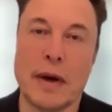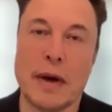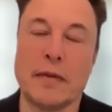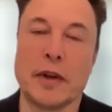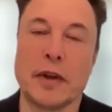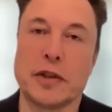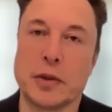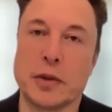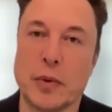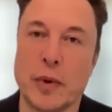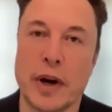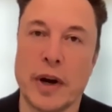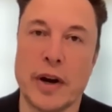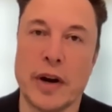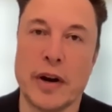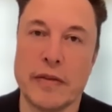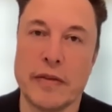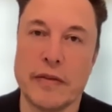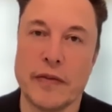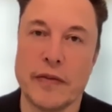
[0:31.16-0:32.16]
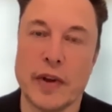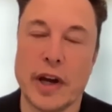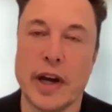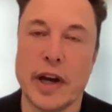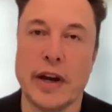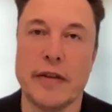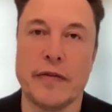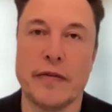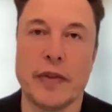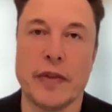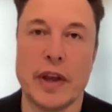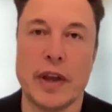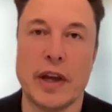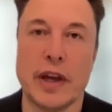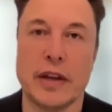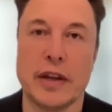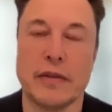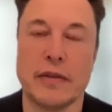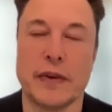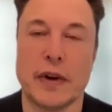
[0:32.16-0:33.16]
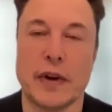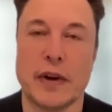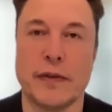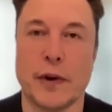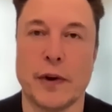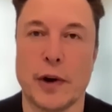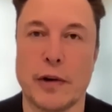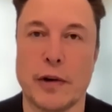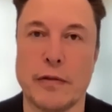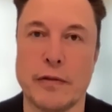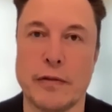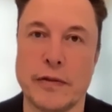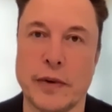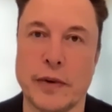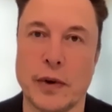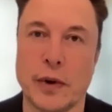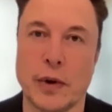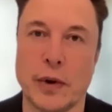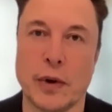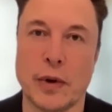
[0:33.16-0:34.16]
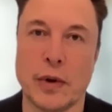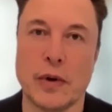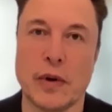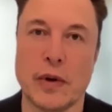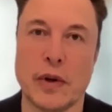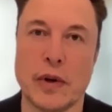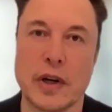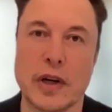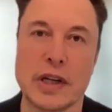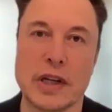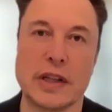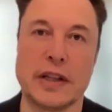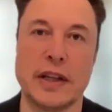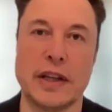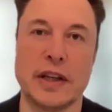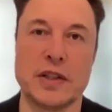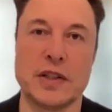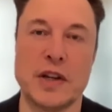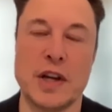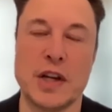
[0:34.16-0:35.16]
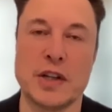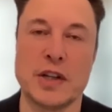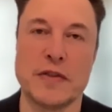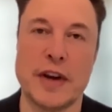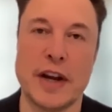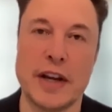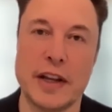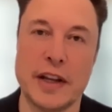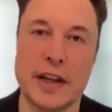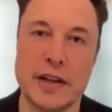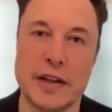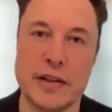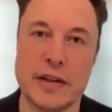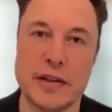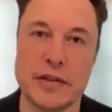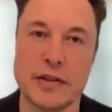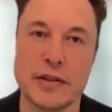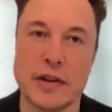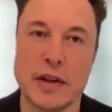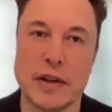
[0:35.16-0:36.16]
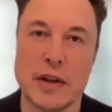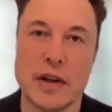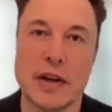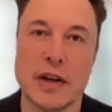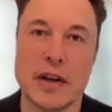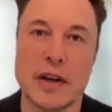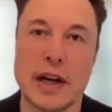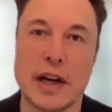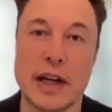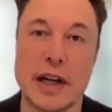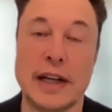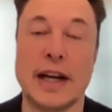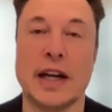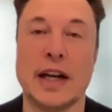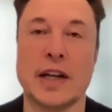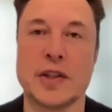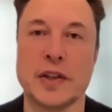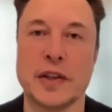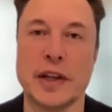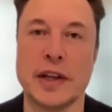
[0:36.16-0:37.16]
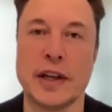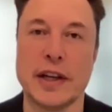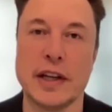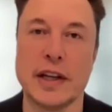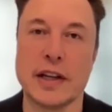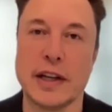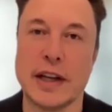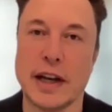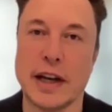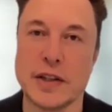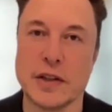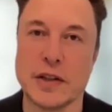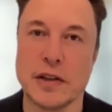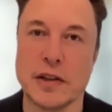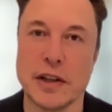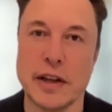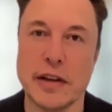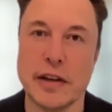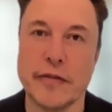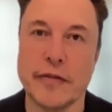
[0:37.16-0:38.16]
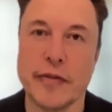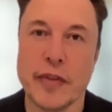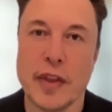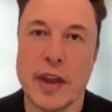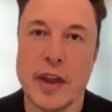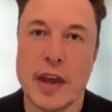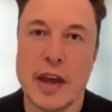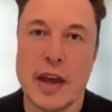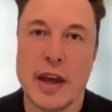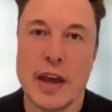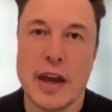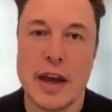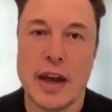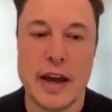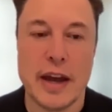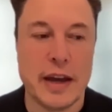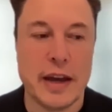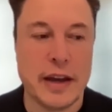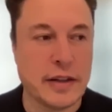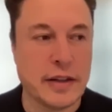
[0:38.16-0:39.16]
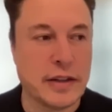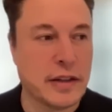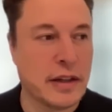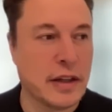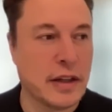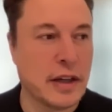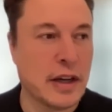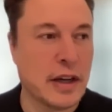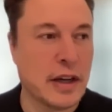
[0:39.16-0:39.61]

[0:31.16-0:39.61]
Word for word: public square um, a forum for the exchange of ideas uh, nationally and internationally, and